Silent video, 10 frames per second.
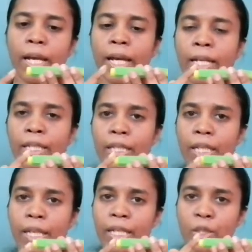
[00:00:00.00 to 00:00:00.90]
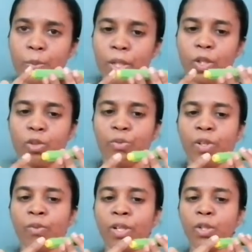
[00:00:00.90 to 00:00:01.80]
and the edge part of
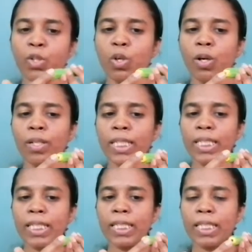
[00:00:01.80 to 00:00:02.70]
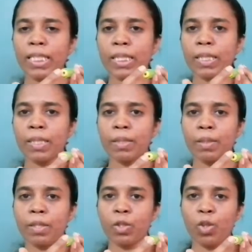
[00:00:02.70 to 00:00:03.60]
it, what do you call this
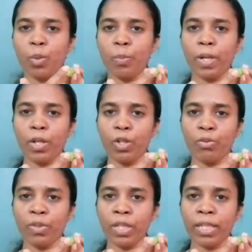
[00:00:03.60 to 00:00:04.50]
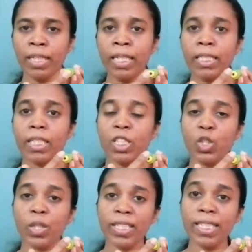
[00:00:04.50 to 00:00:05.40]
top part of it? This is
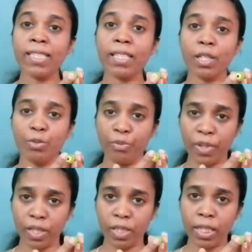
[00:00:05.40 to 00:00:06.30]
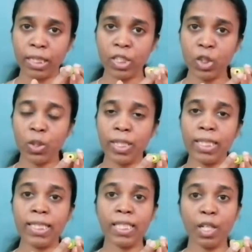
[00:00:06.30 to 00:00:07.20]
known as the surface, and this is known as
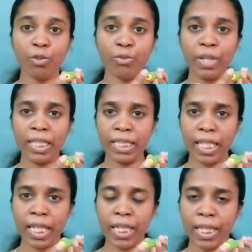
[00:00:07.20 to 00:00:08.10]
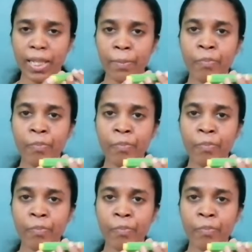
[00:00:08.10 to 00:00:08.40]
the surface area.